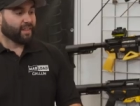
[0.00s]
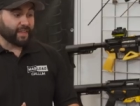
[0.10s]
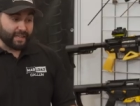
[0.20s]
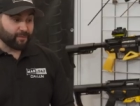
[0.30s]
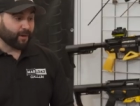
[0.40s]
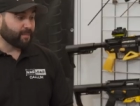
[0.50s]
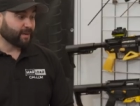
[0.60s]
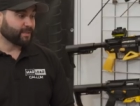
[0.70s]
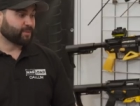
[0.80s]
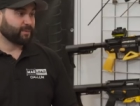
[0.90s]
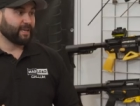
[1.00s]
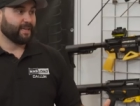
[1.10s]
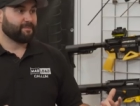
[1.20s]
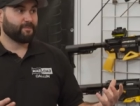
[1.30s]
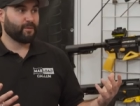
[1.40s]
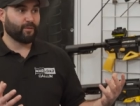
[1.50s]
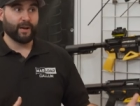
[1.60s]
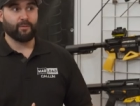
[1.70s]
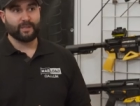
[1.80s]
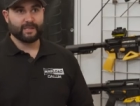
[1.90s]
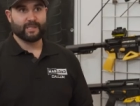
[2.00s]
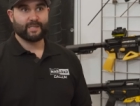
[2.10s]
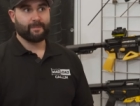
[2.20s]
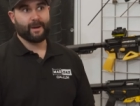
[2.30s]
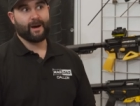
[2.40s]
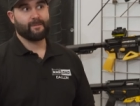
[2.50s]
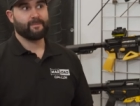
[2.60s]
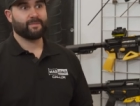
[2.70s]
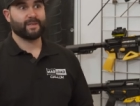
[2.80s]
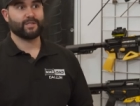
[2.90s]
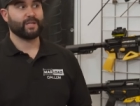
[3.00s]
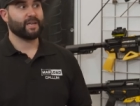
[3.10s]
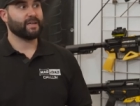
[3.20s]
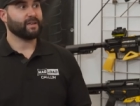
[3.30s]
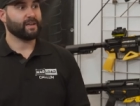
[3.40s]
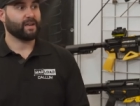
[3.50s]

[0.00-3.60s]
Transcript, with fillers: Thank you very much. We, we really wanted to step it up this year.